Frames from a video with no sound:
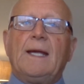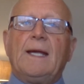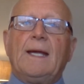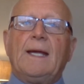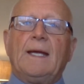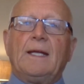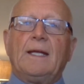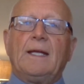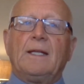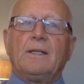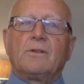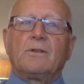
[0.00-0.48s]

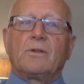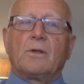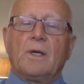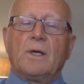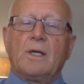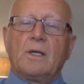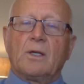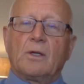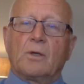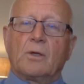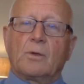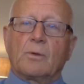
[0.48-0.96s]
And so
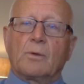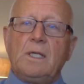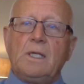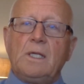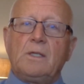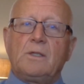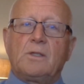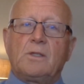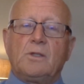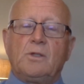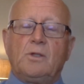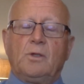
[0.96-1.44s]
I
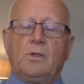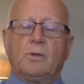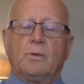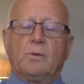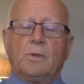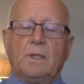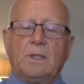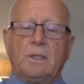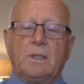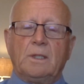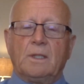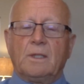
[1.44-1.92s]
agreed to
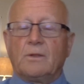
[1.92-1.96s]
do it.